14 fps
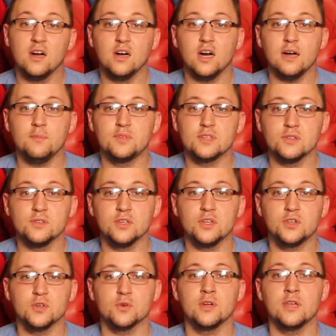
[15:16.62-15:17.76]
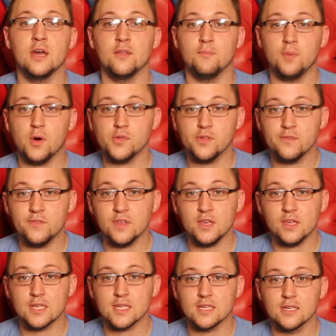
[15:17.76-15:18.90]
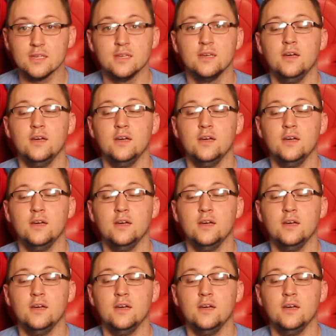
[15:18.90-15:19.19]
Absolutely adore it. Now both of these